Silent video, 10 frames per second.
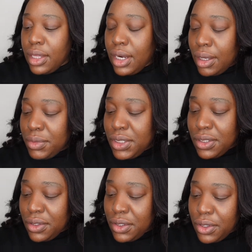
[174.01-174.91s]
then I'm just
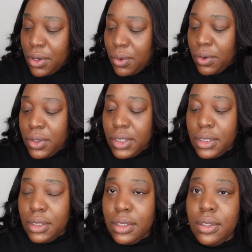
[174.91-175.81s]
gonna go
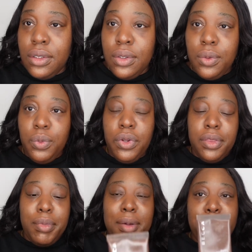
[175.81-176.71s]
on with
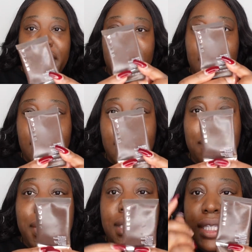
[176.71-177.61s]
my Becca and
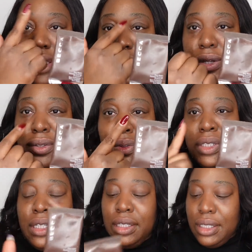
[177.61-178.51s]
my T-zone
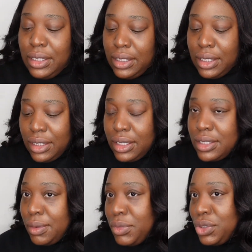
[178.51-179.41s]
because
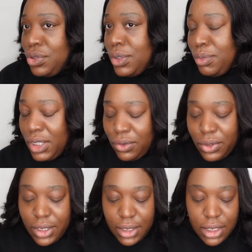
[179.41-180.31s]
I'm extremely
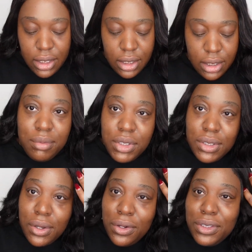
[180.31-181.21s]
oily. I'm just
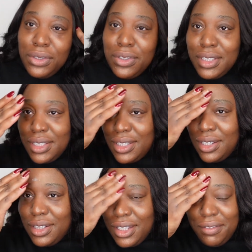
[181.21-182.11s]
holding on to
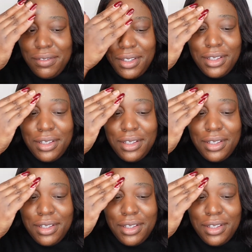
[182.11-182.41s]
dear life for the